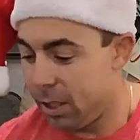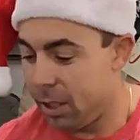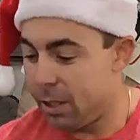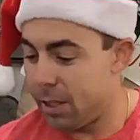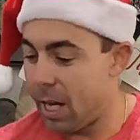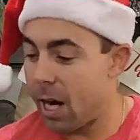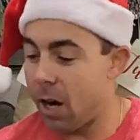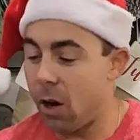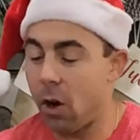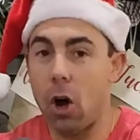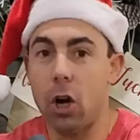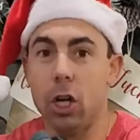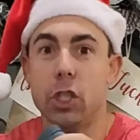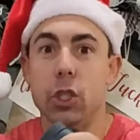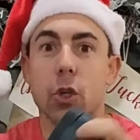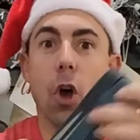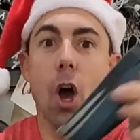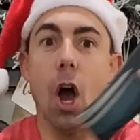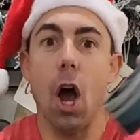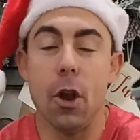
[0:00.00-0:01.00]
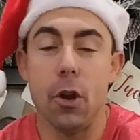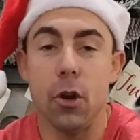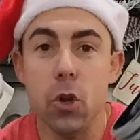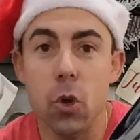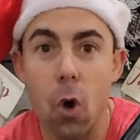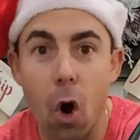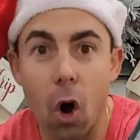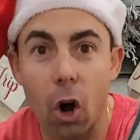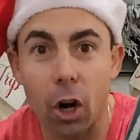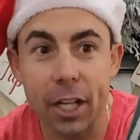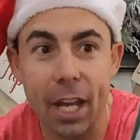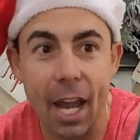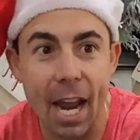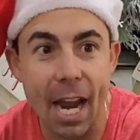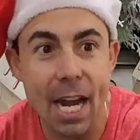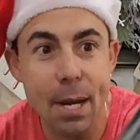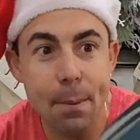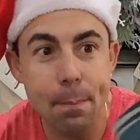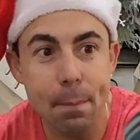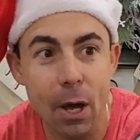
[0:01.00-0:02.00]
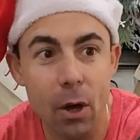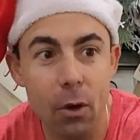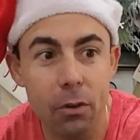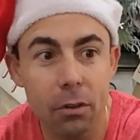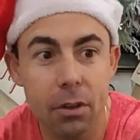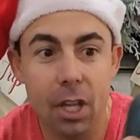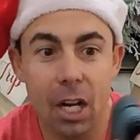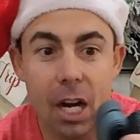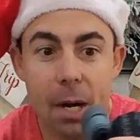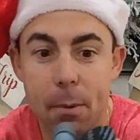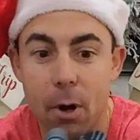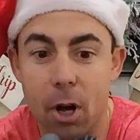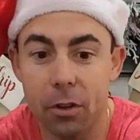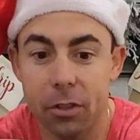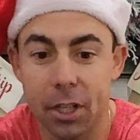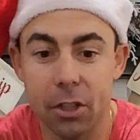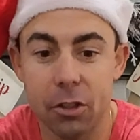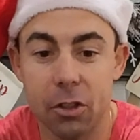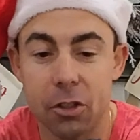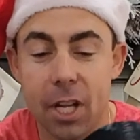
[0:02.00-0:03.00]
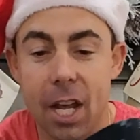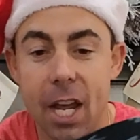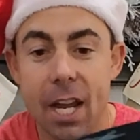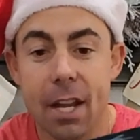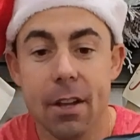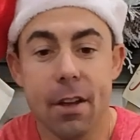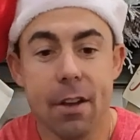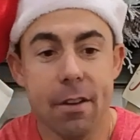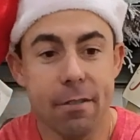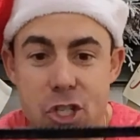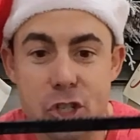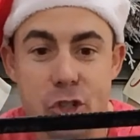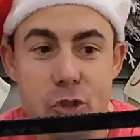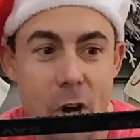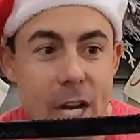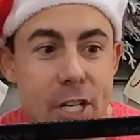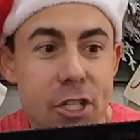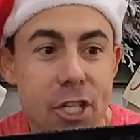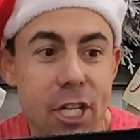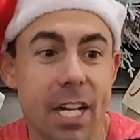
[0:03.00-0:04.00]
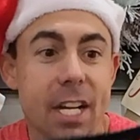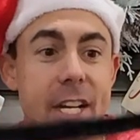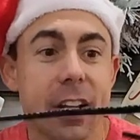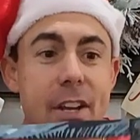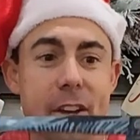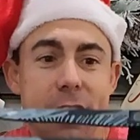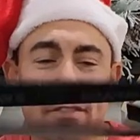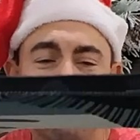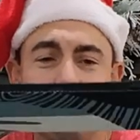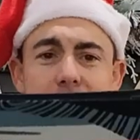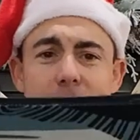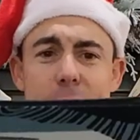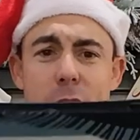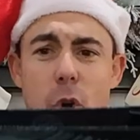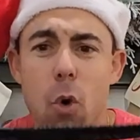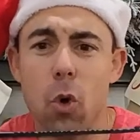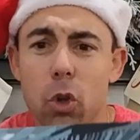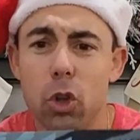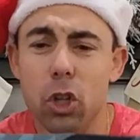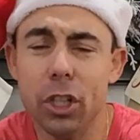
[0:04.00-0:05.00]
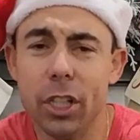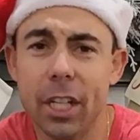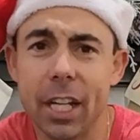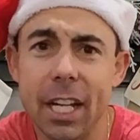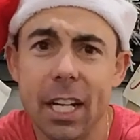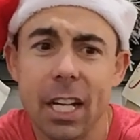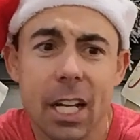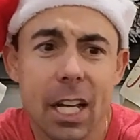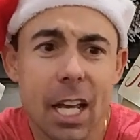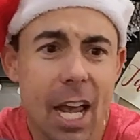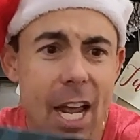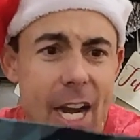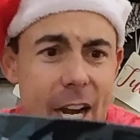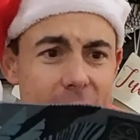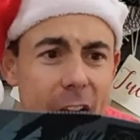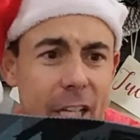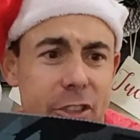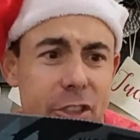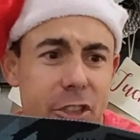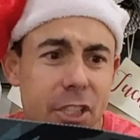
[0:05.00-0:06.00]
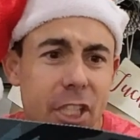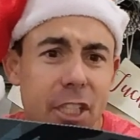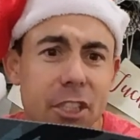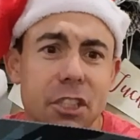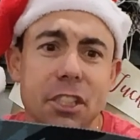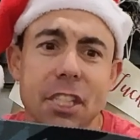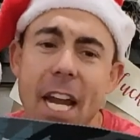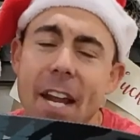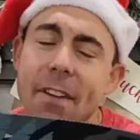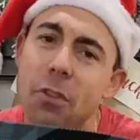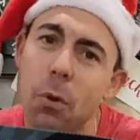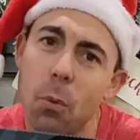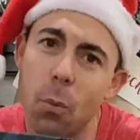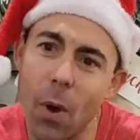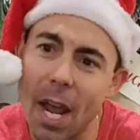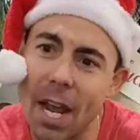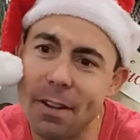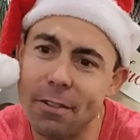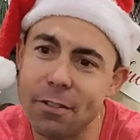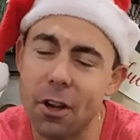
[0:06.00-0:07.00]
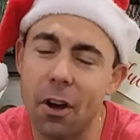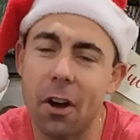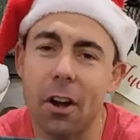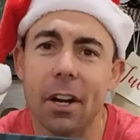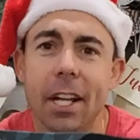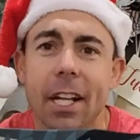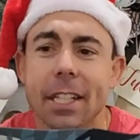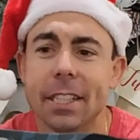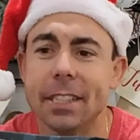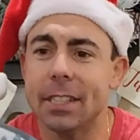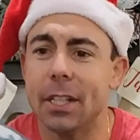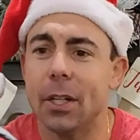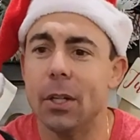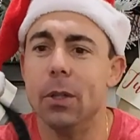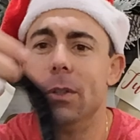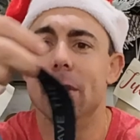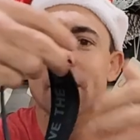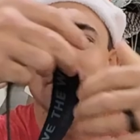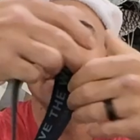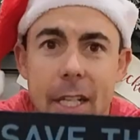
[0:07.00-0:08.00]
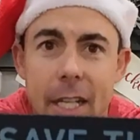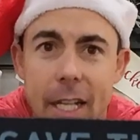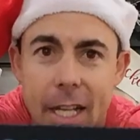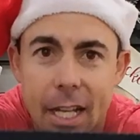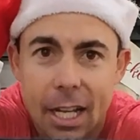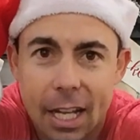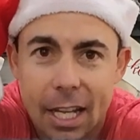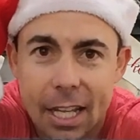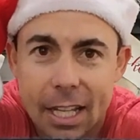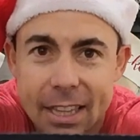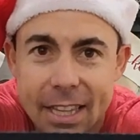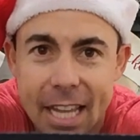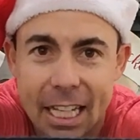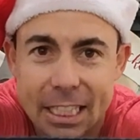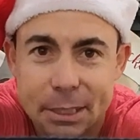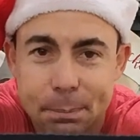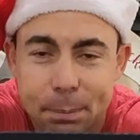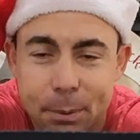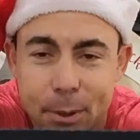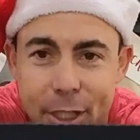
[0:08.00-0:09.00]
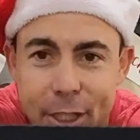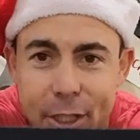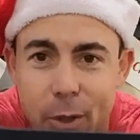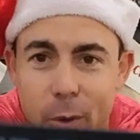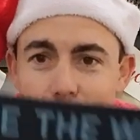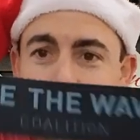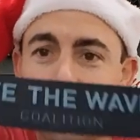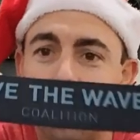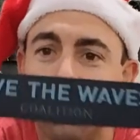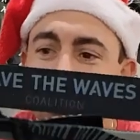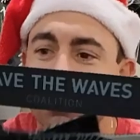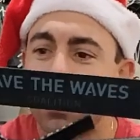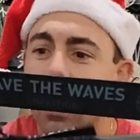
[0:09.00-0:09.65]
And now onto a new arcade belt that I bought the other day. Stretchy, very cool looking, and it actually says Save the Waves on it. So that's pretty cool.